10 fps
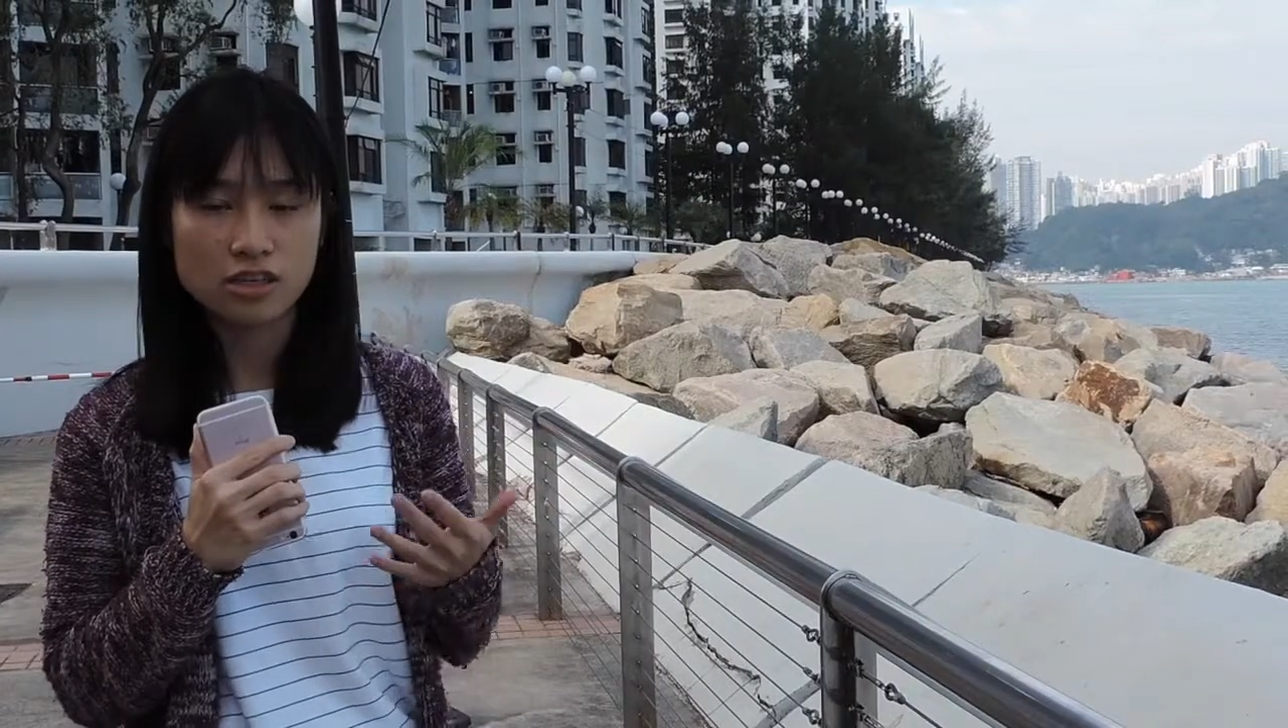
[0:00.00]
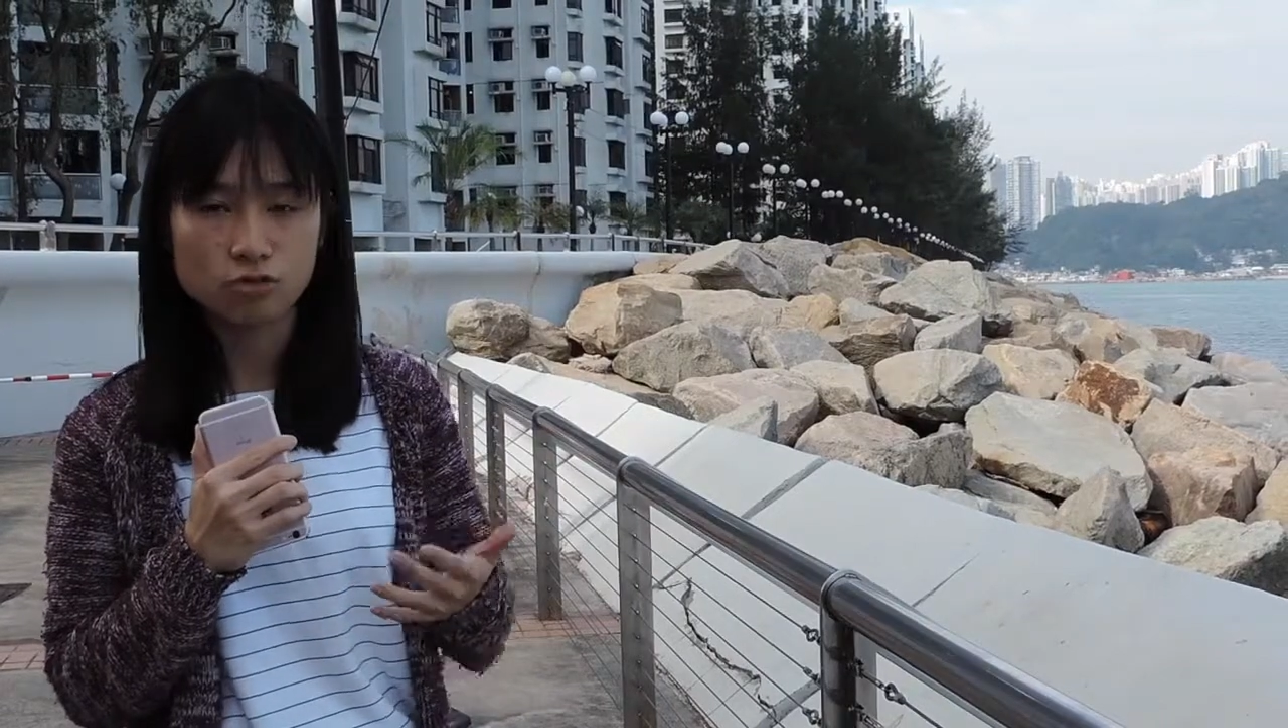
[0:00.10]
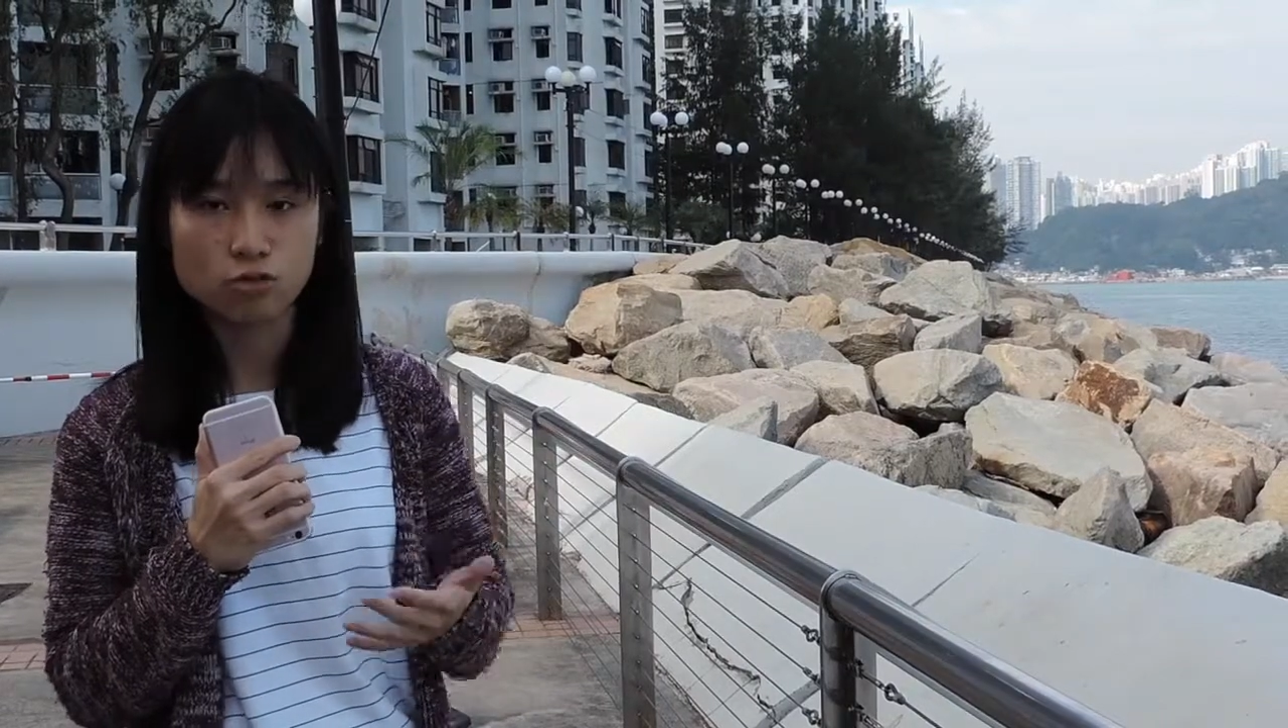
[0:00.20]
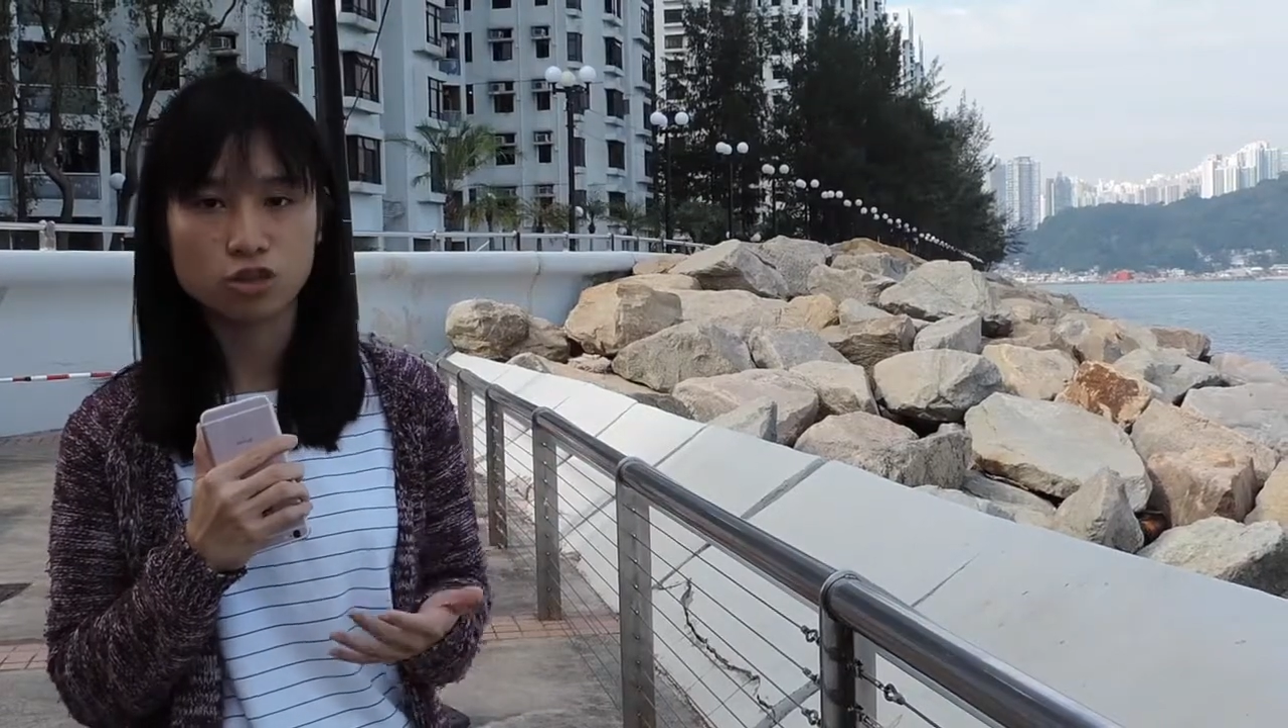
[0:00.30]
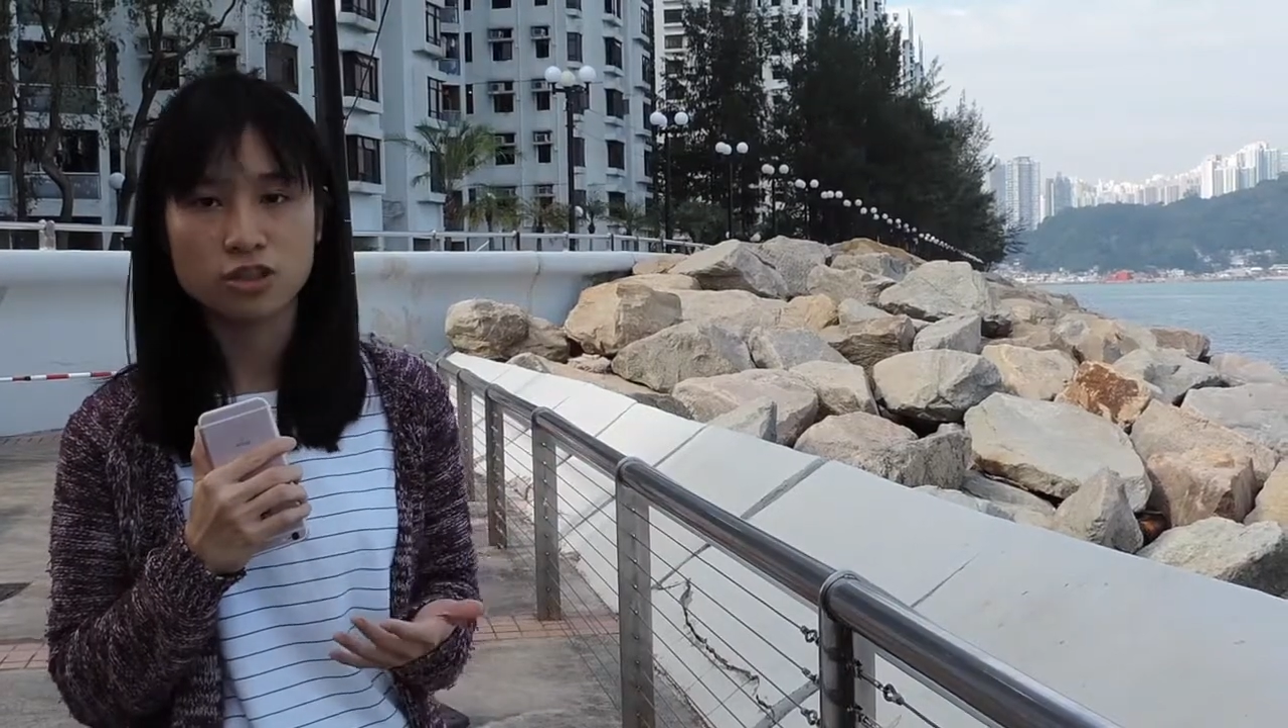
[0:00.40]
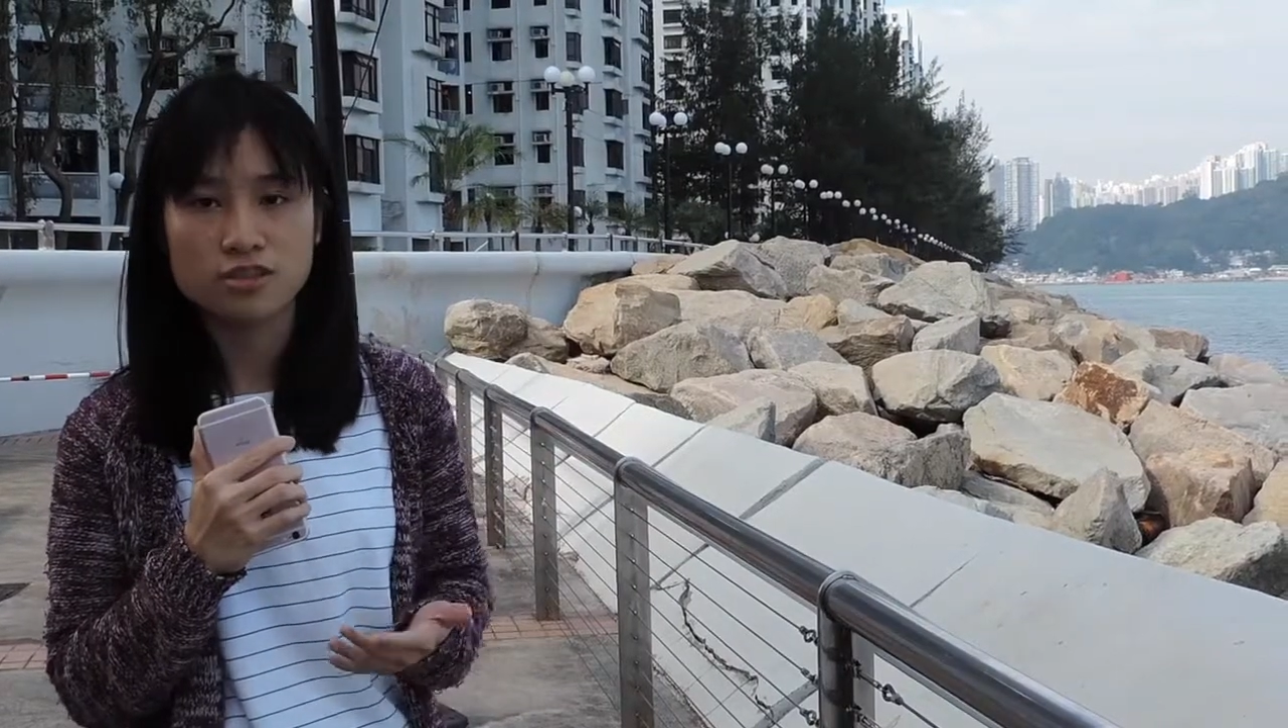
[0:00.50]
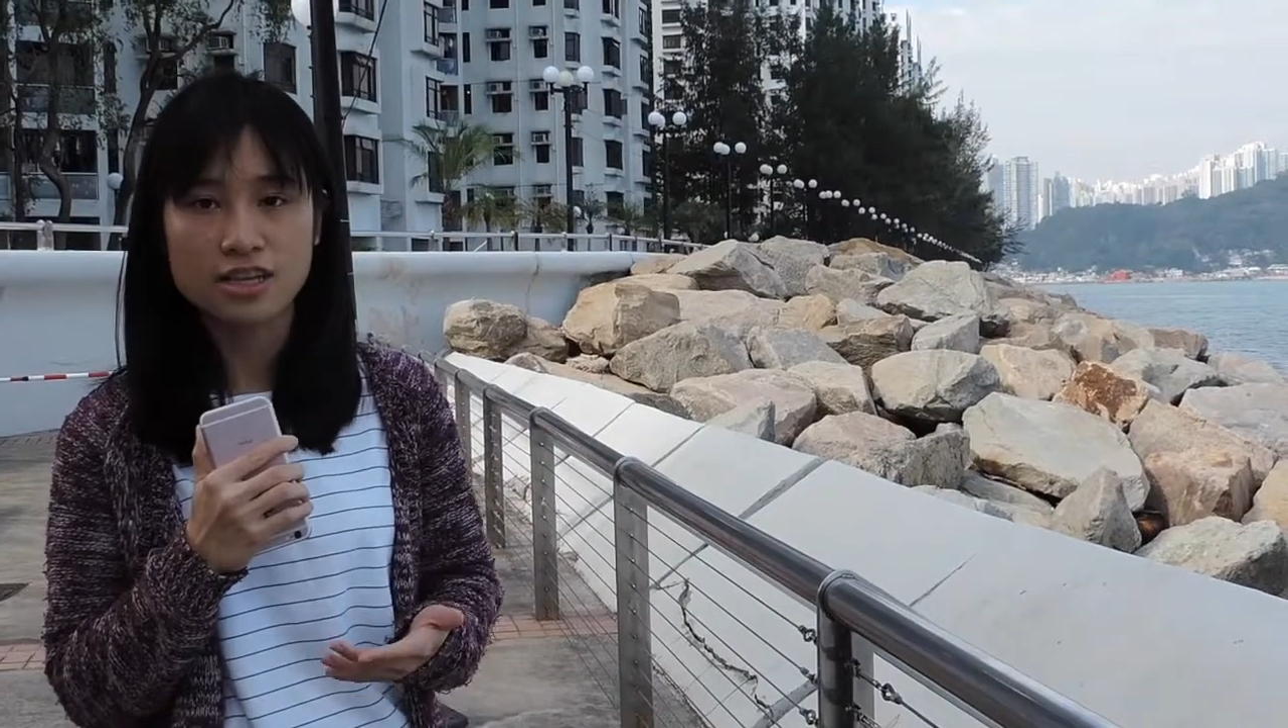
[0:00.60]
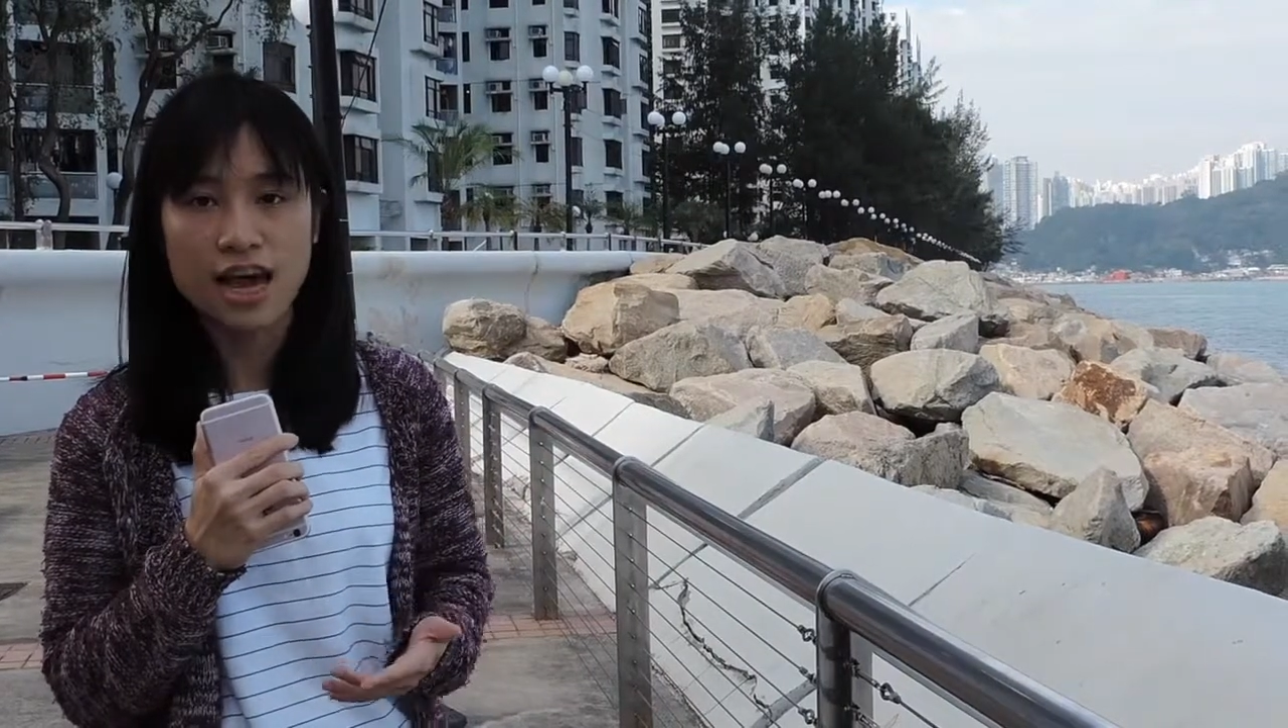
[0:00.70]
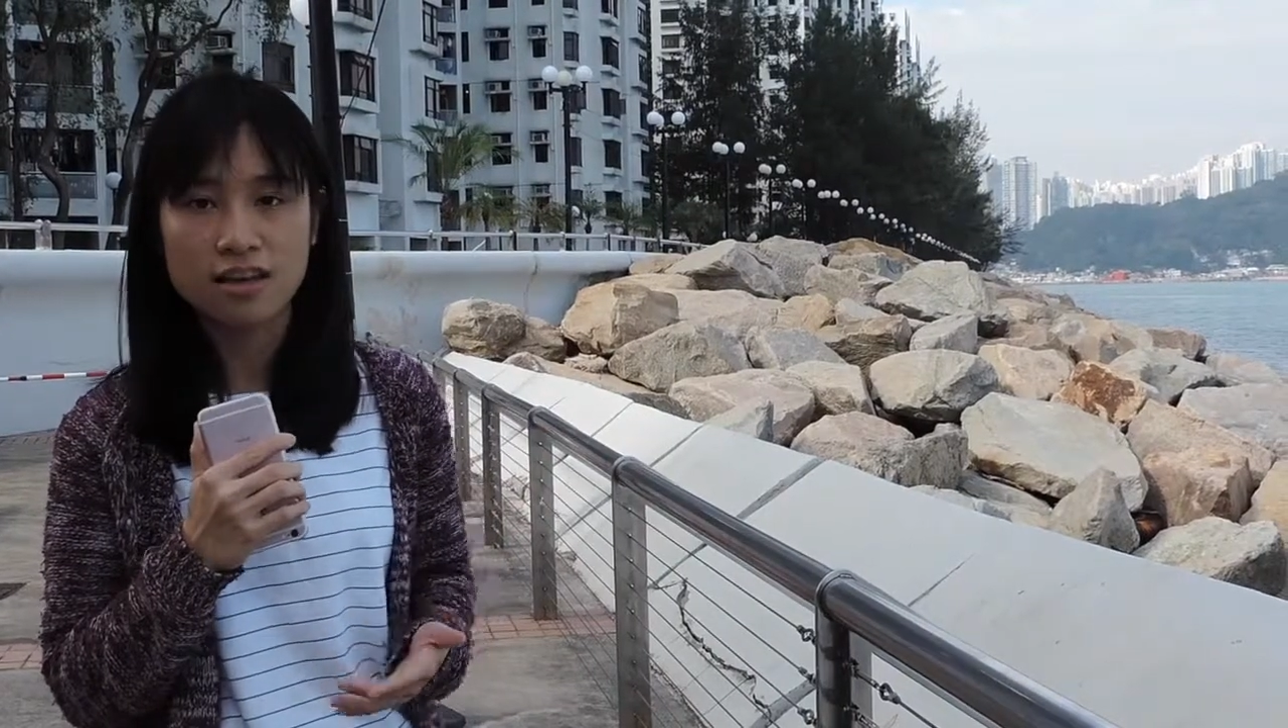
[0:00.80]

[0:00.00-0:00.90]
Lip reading: intrusions